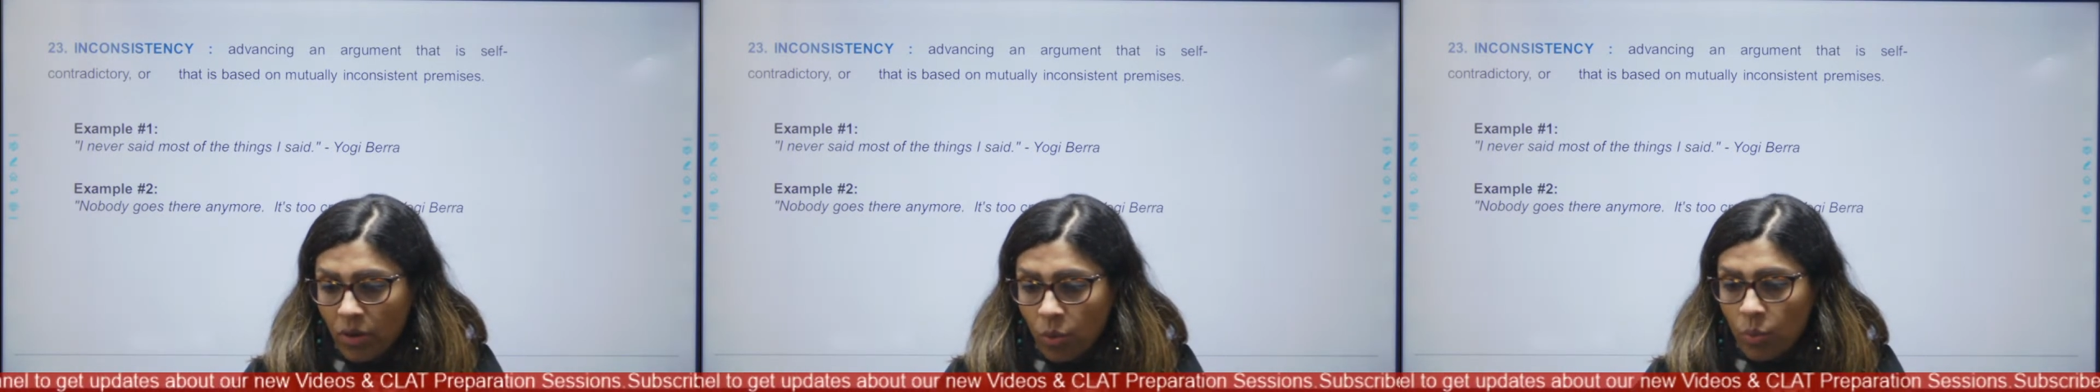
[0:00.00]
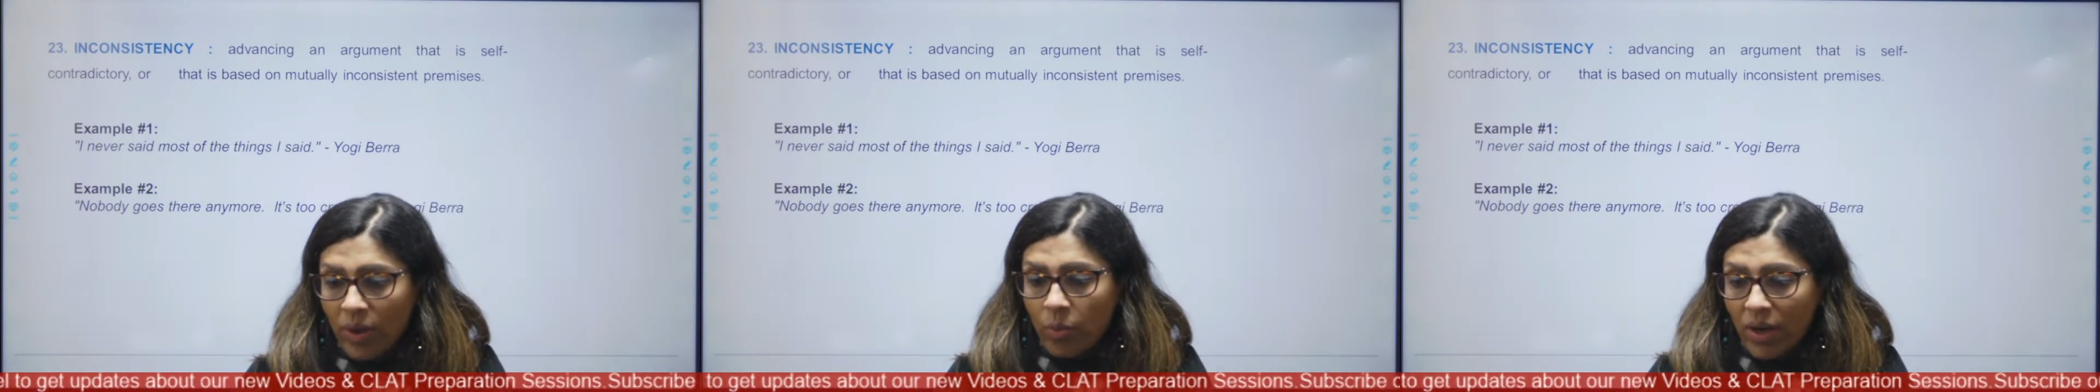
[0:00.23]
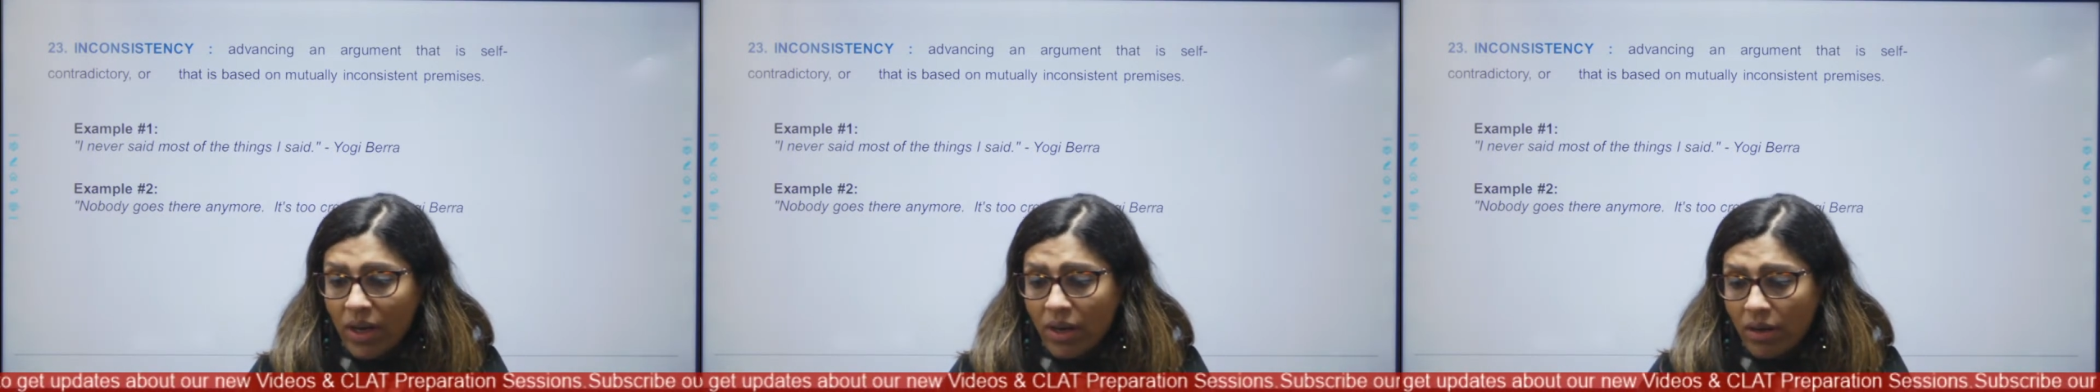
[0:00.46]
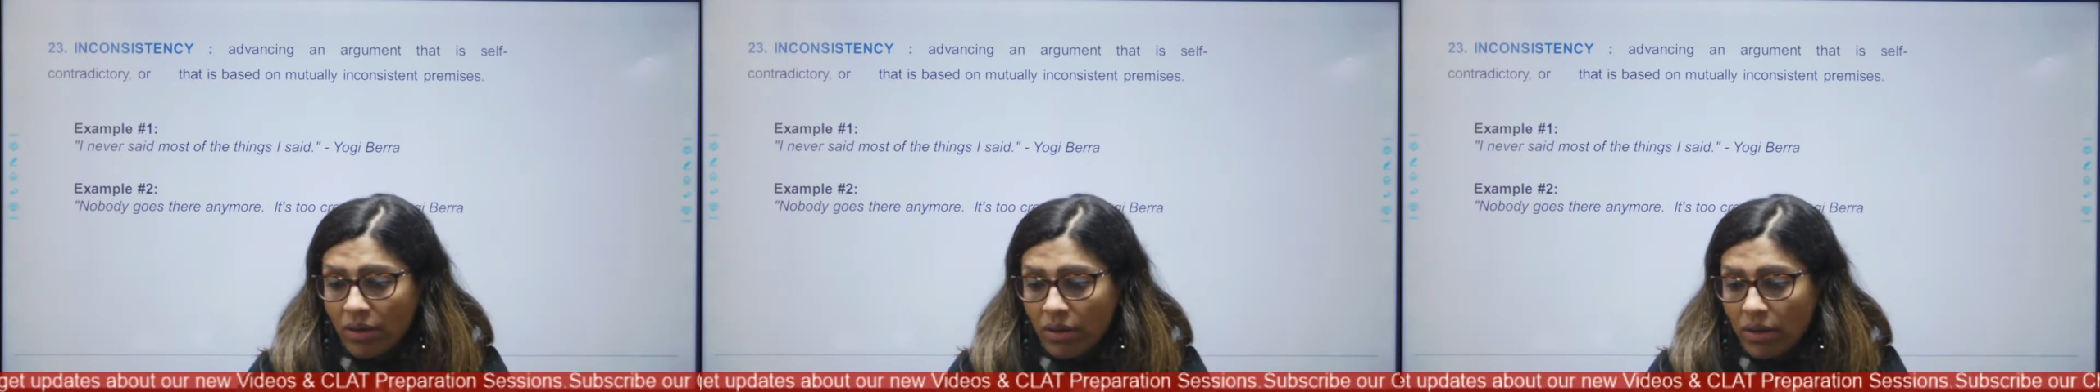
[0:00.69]
We
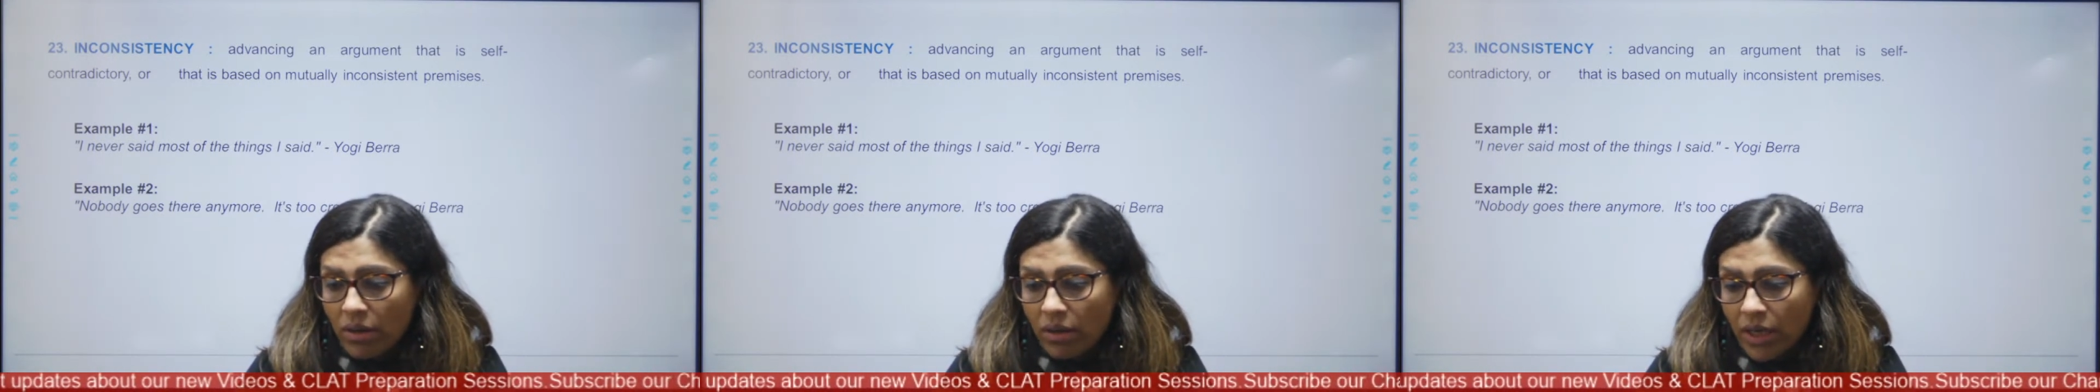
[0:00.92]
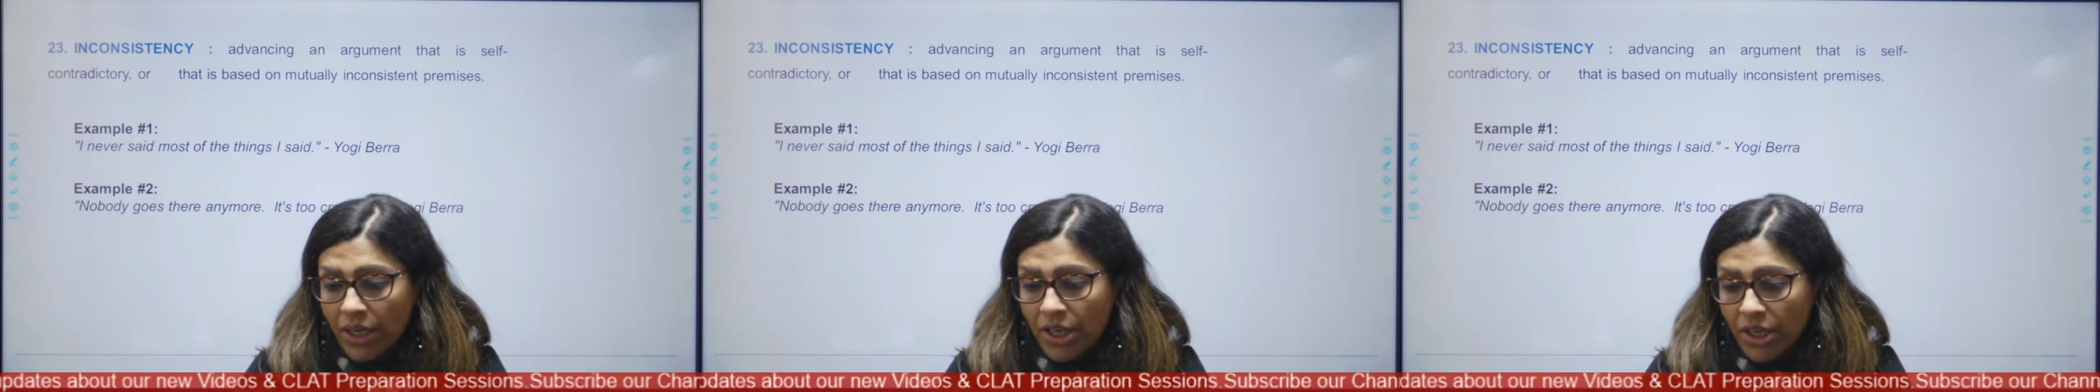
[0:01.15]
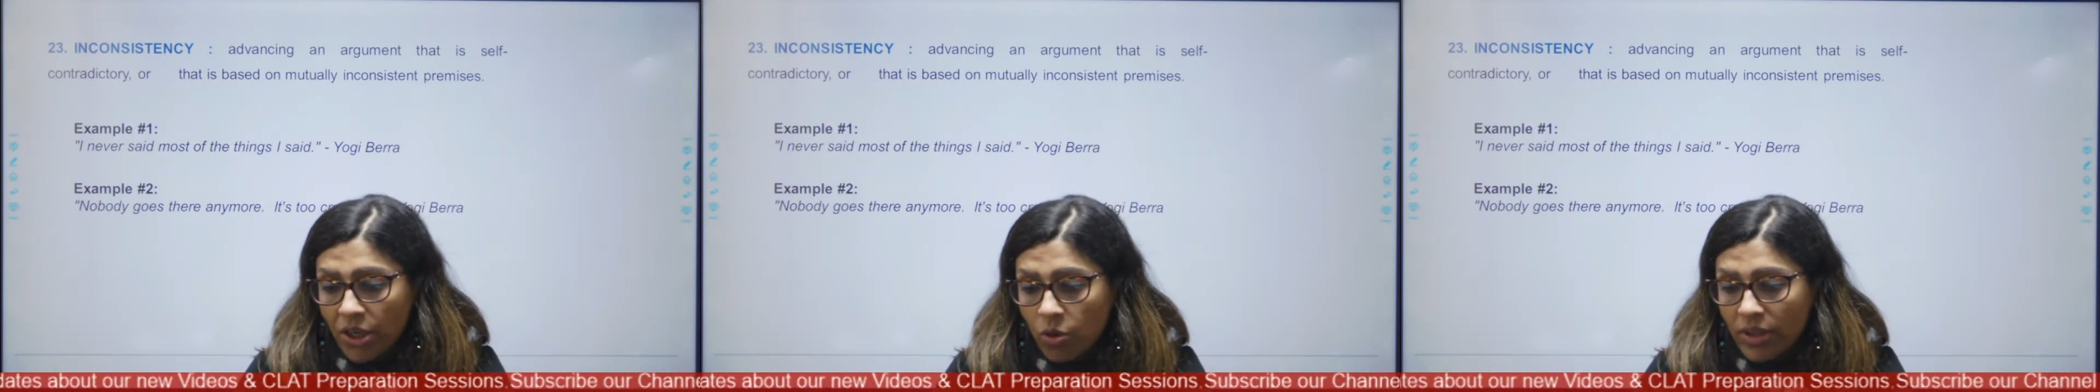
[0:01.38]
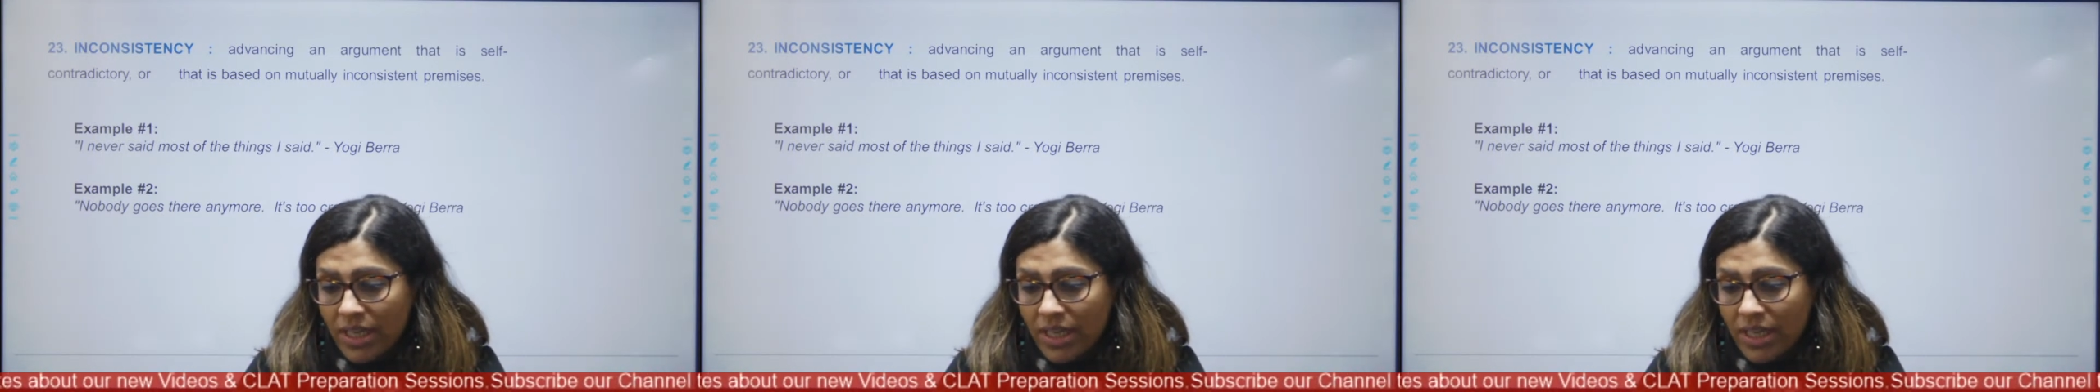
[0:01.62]
will continue